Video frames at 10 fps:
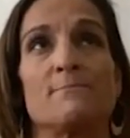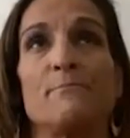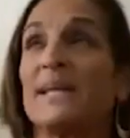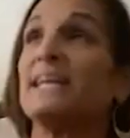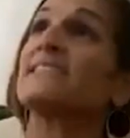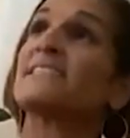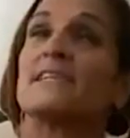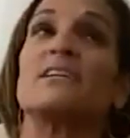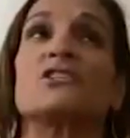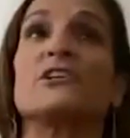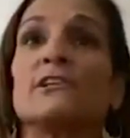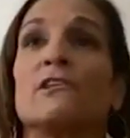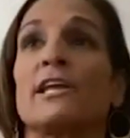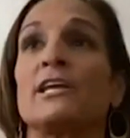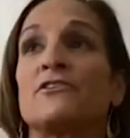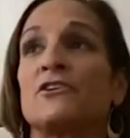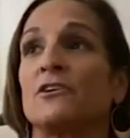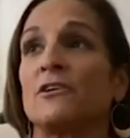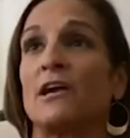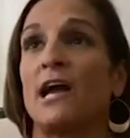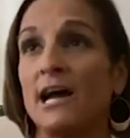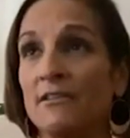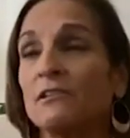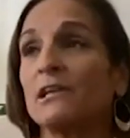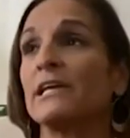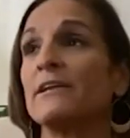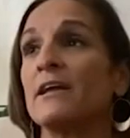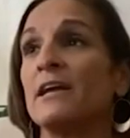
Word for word: being such an elite athlete,